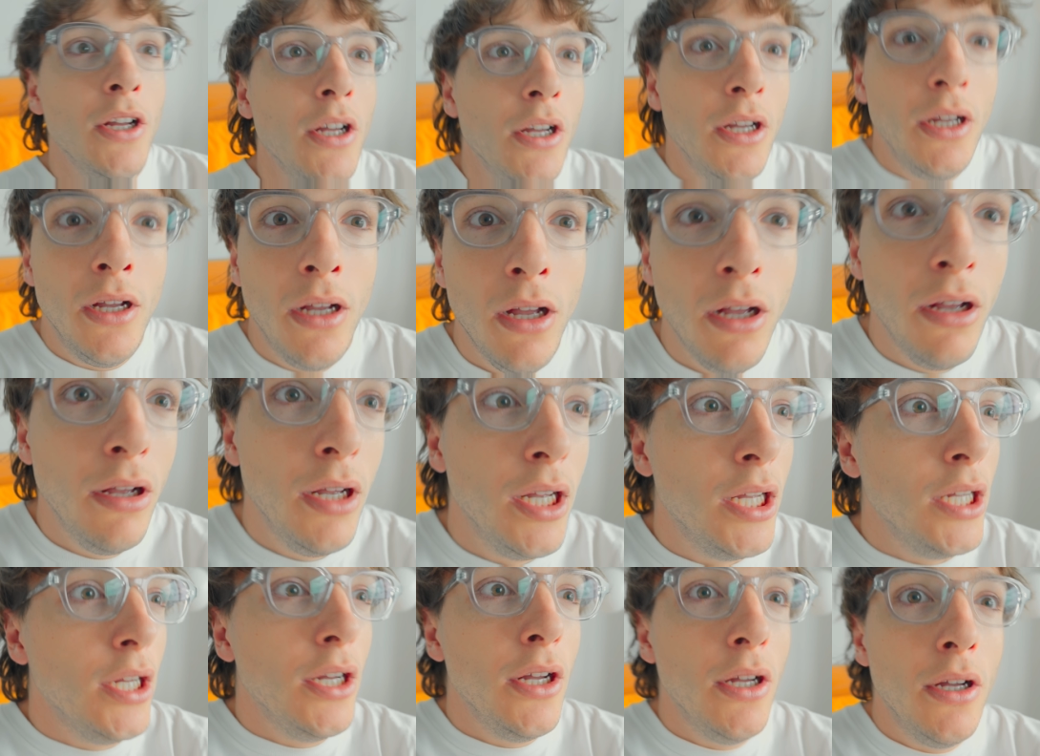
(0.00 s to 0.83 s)
awake.
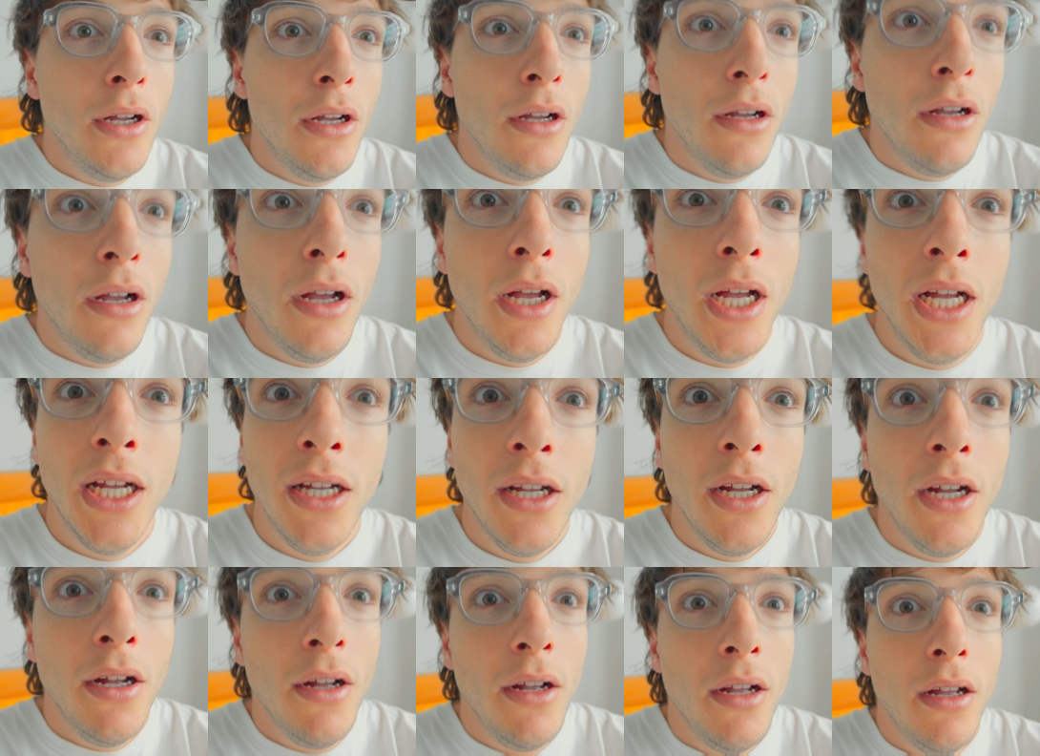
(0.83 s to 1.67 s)

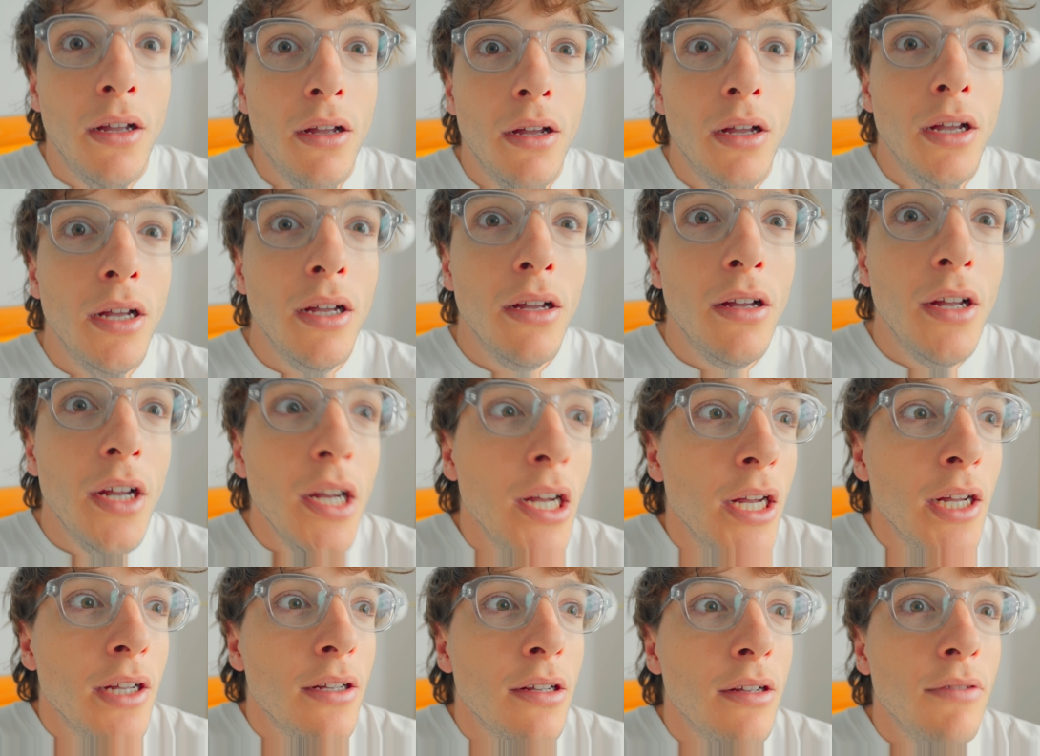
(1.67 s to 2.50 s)
Uh, are you
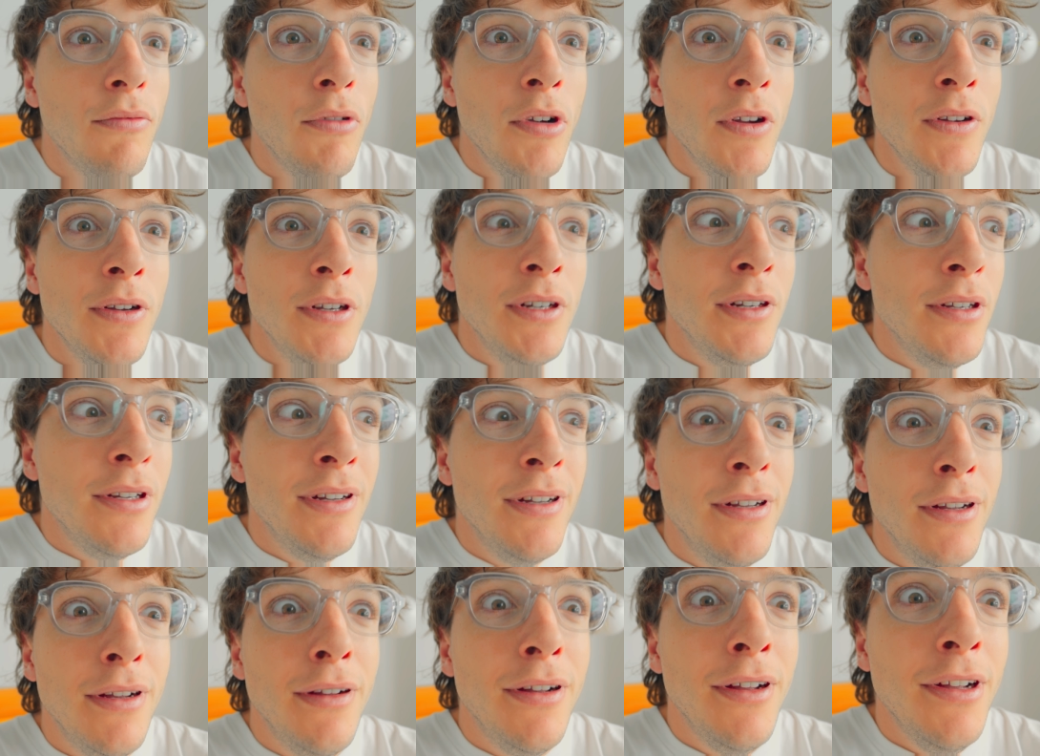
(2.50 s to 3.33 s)
okay?
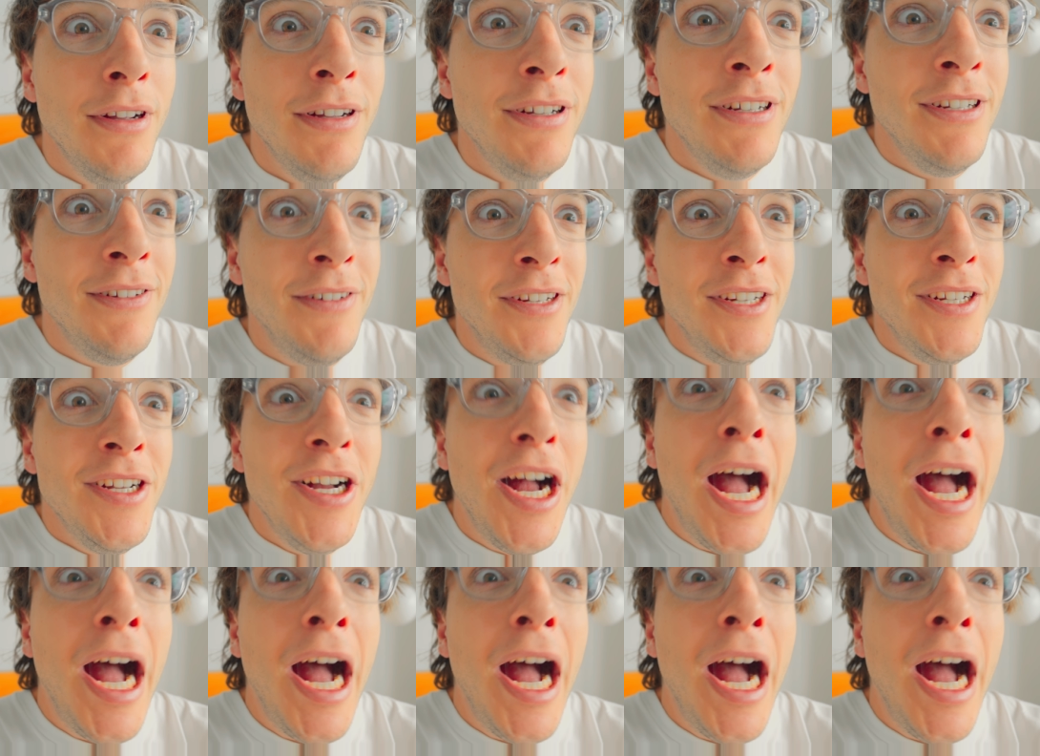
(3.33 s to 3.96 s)
What happened?